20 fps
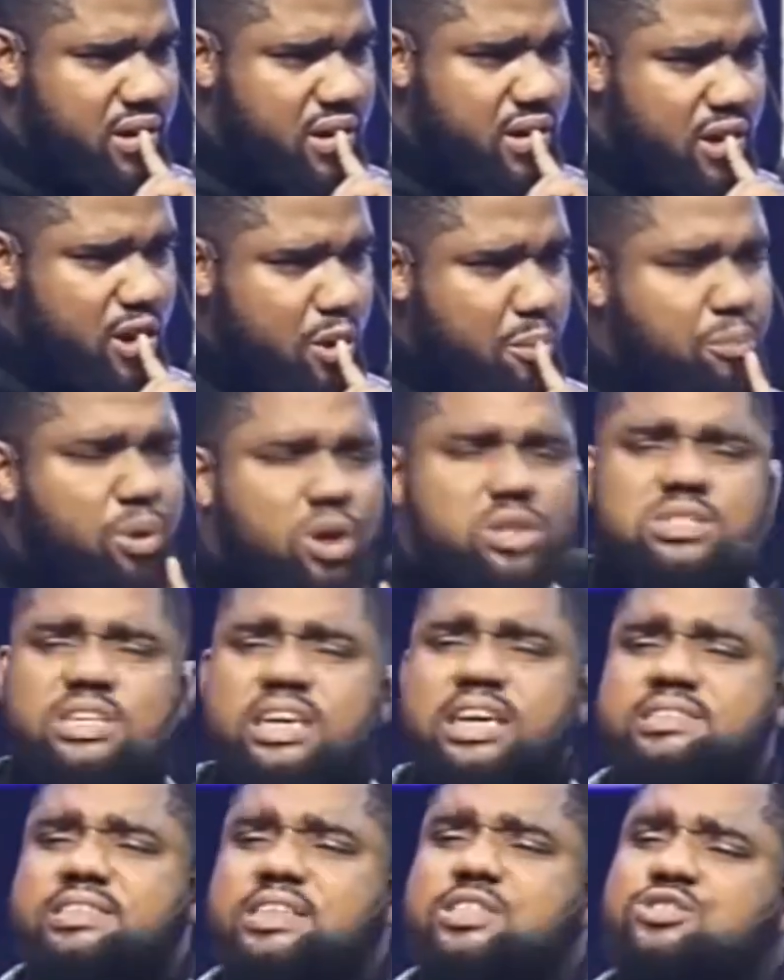But
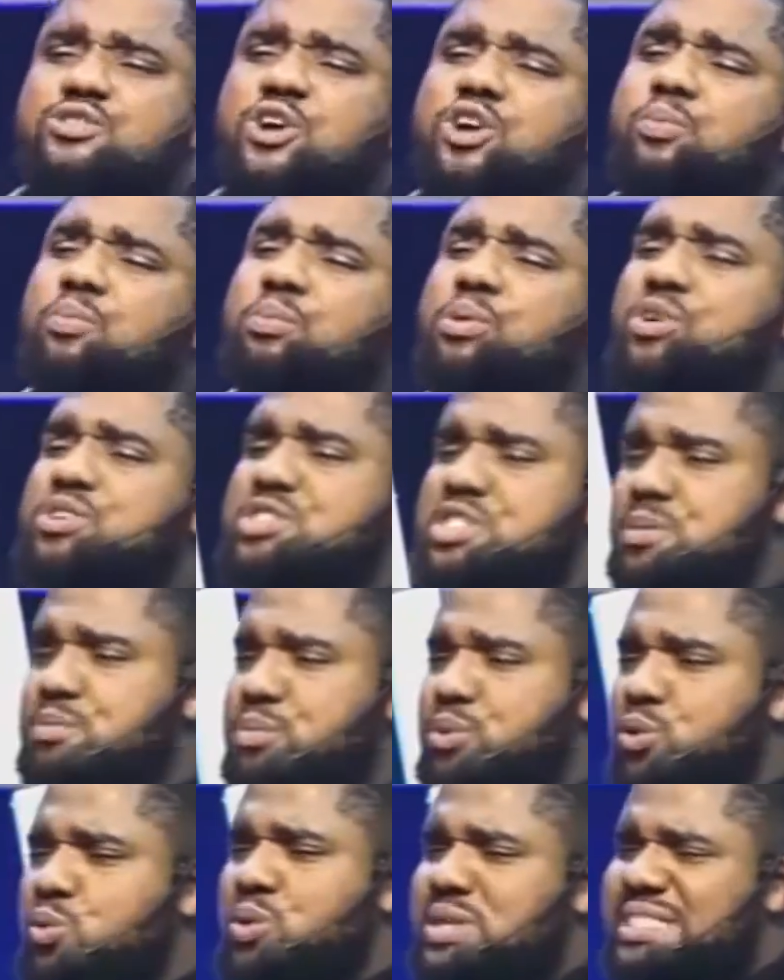it is not possible
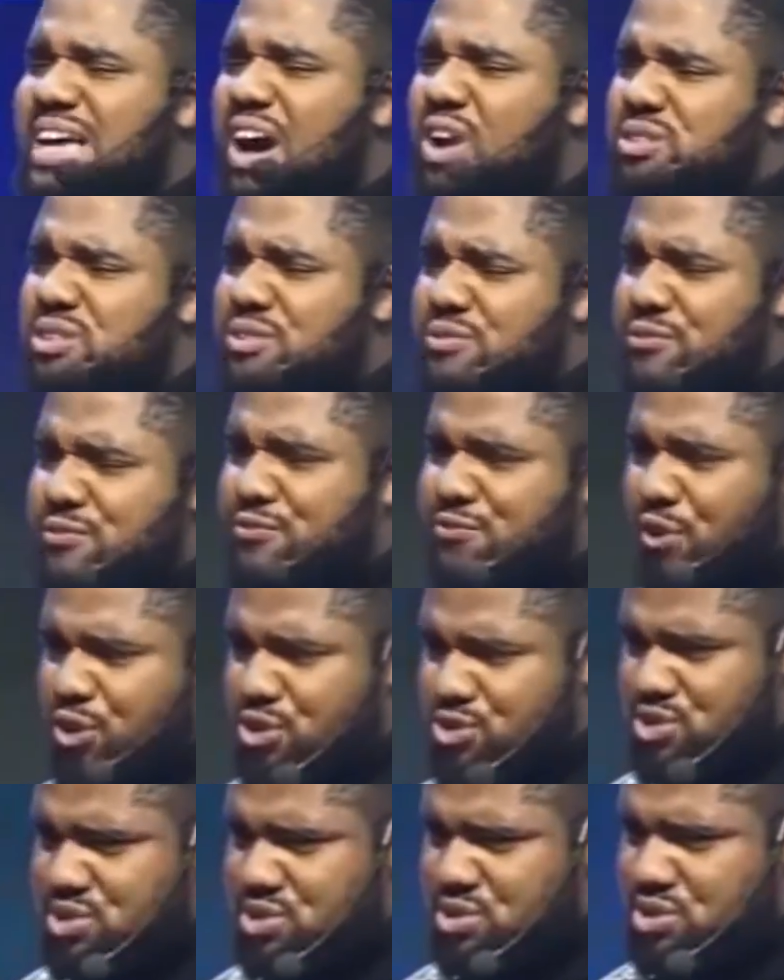without the
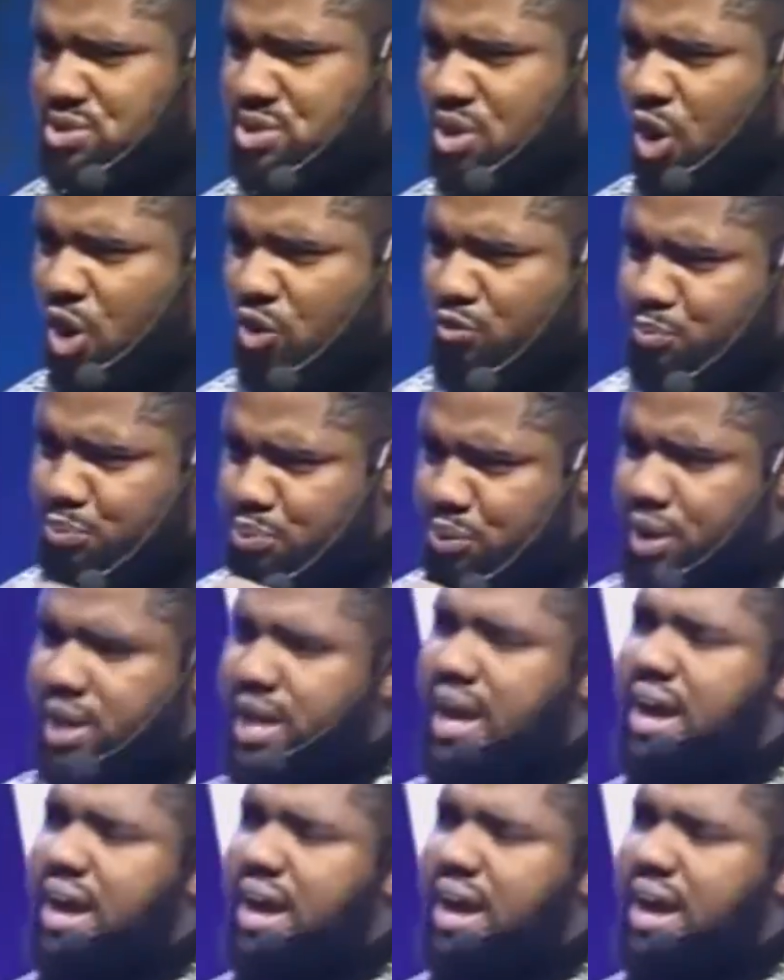force of prayer.